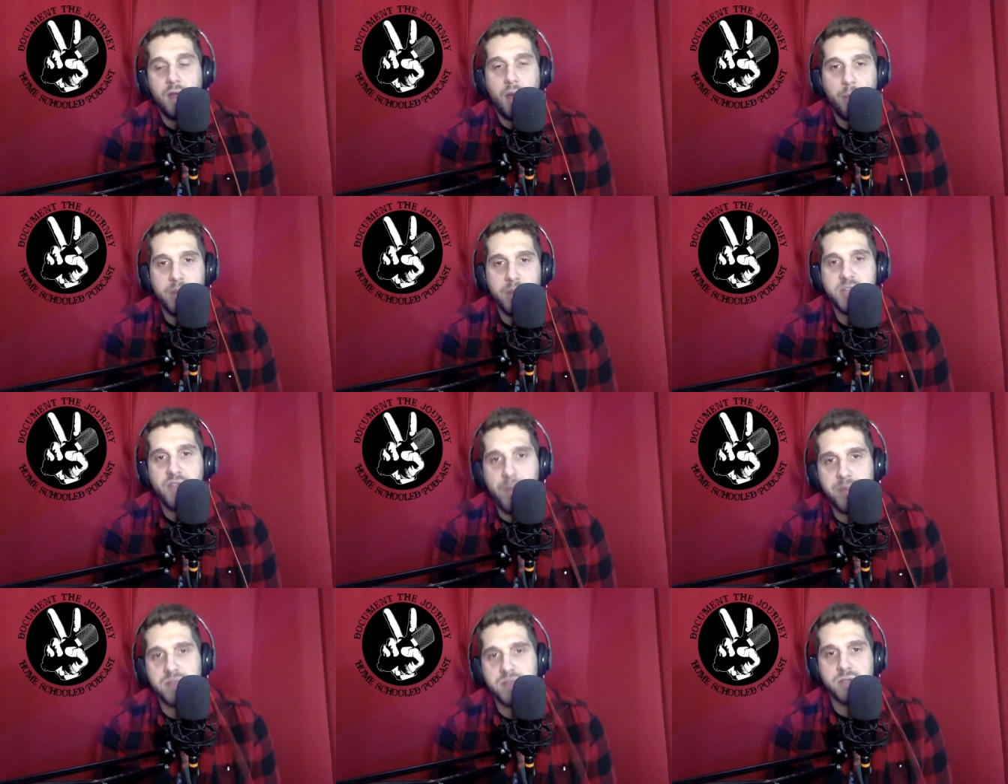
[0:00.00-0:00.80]
a bunch of
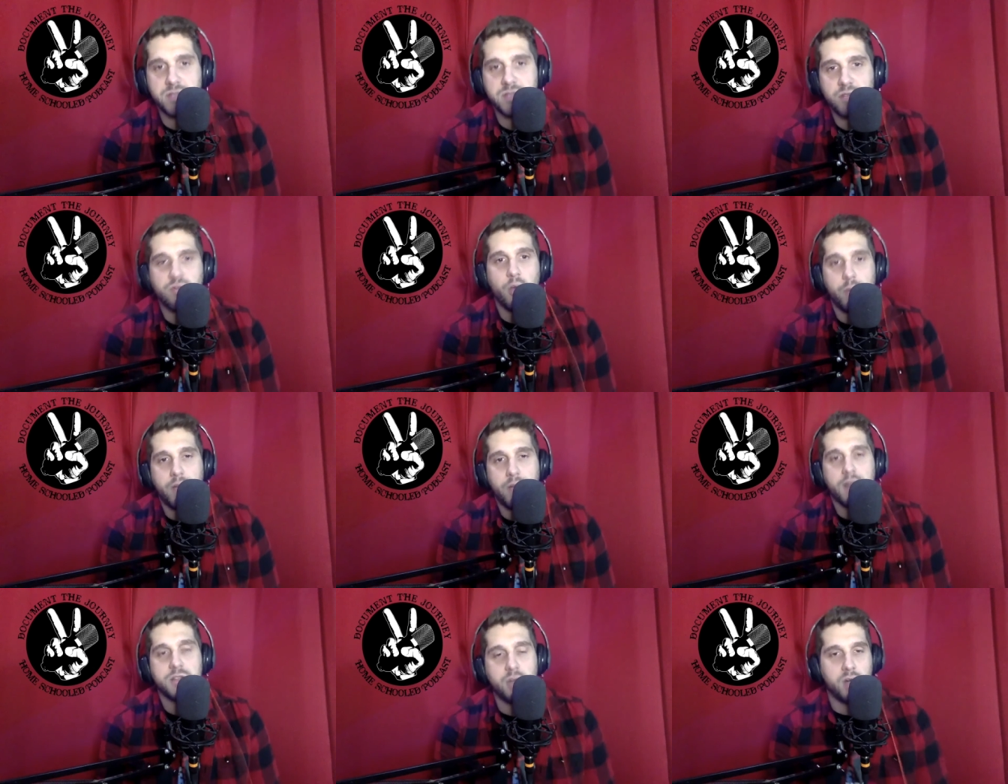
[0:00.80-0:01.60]
episodes in a row we
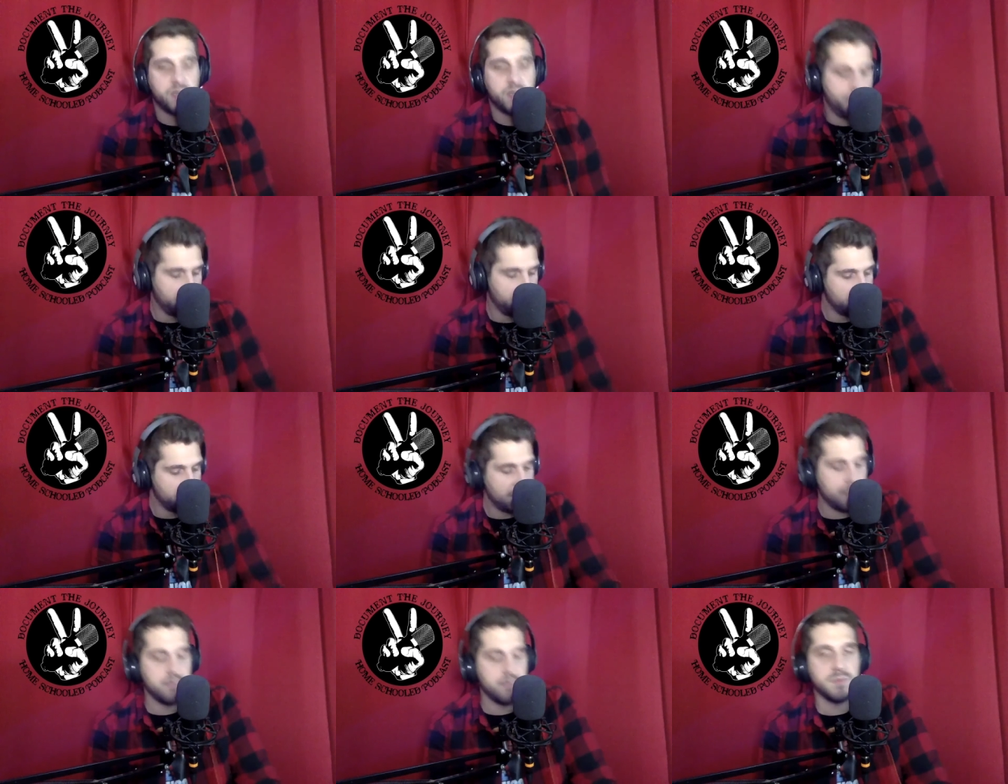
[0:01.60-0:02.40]
kind of talked about the
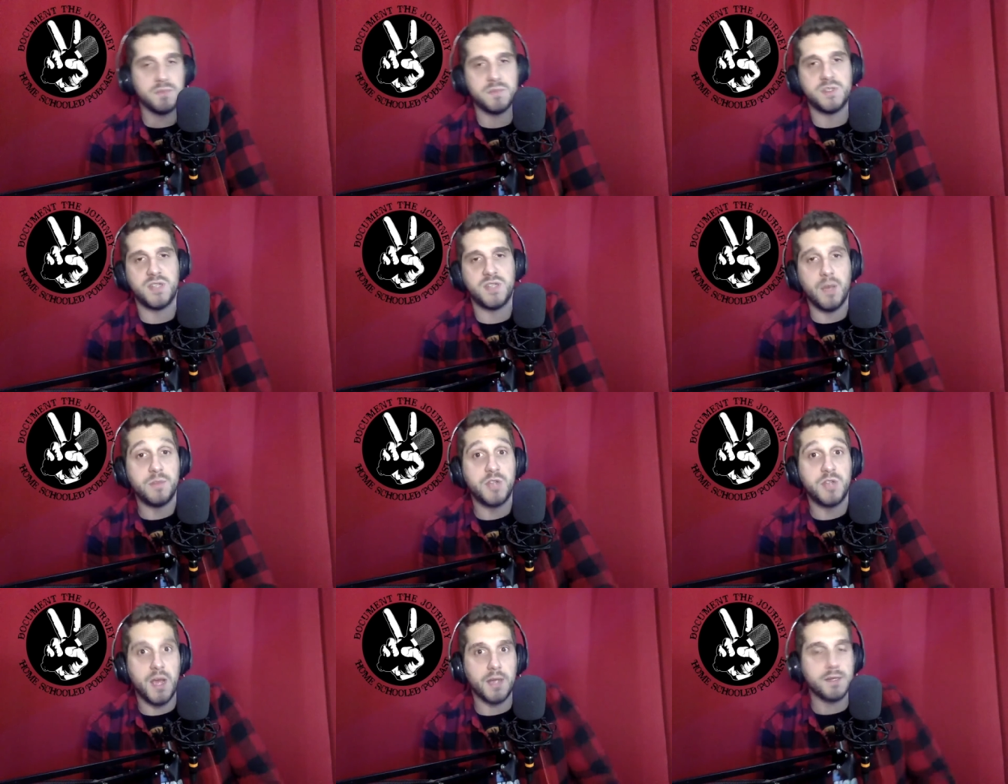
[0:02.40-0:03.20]
same
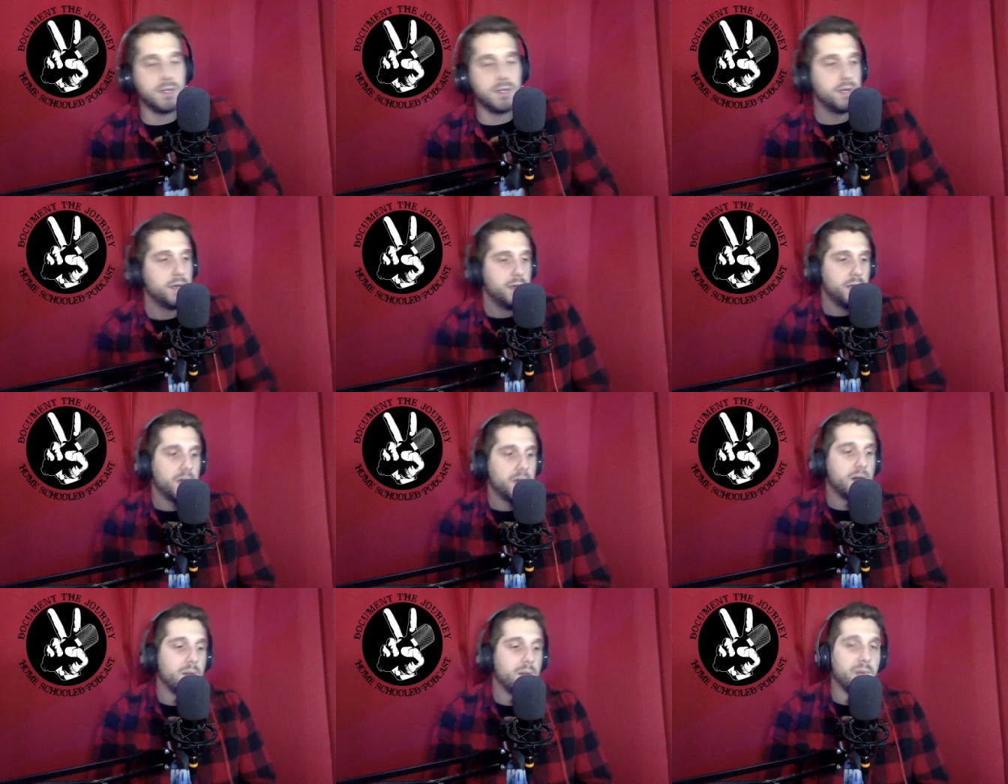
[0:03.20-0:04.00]
subject.
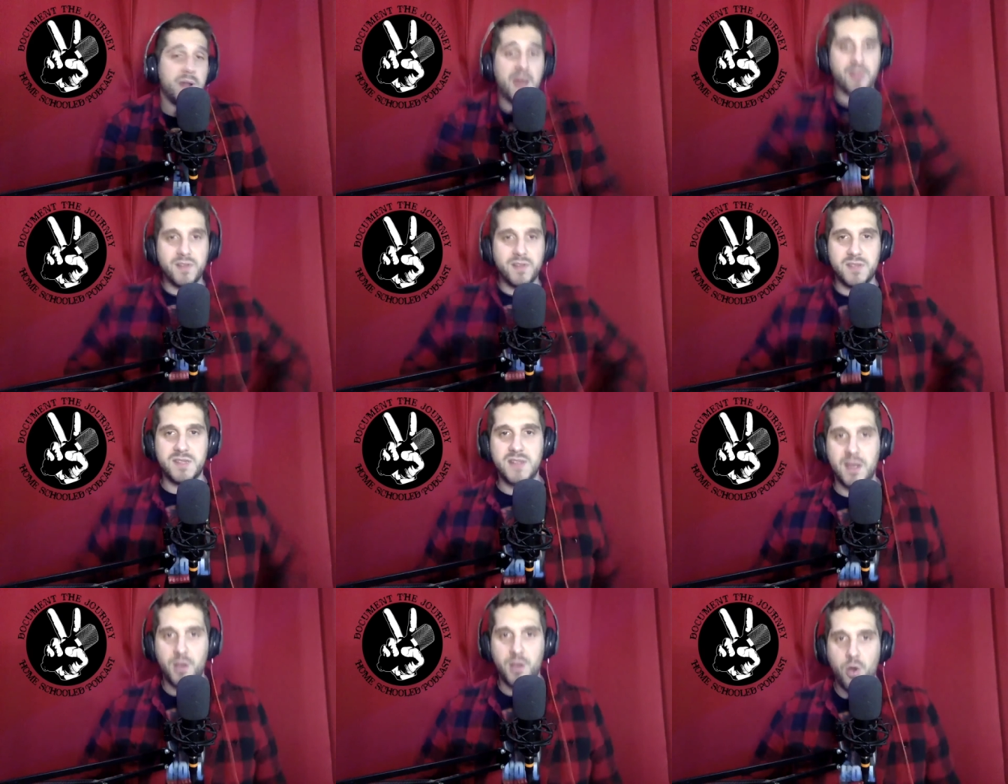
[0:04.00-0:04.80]
But hey, at least
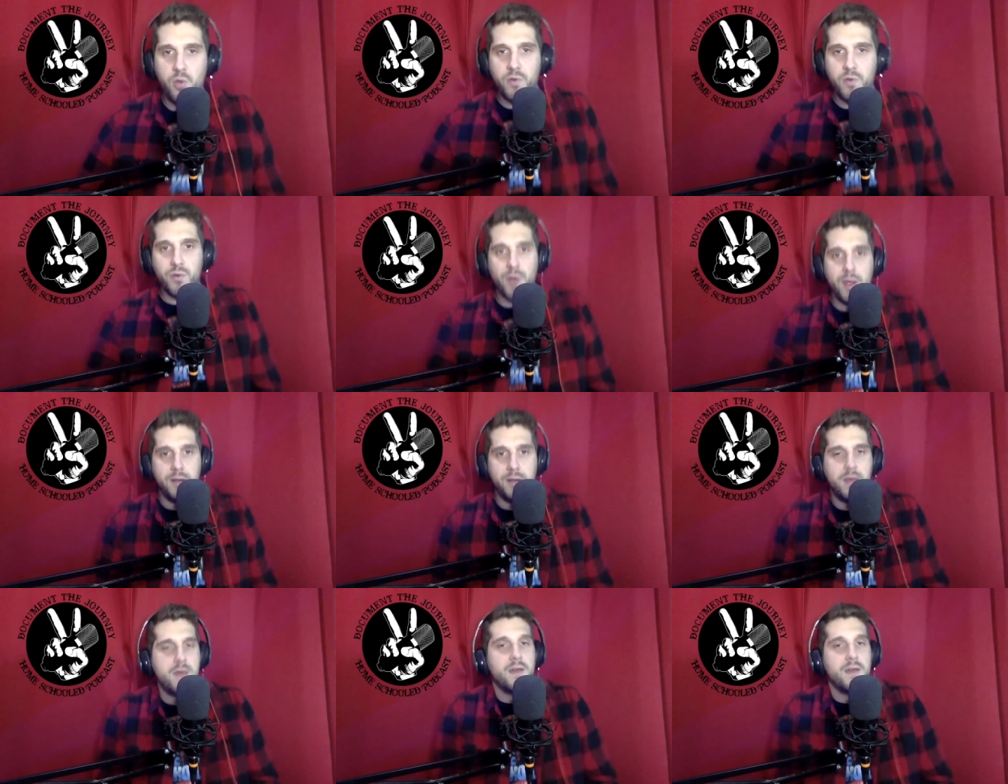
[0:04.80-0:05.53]
it's not COVID, right?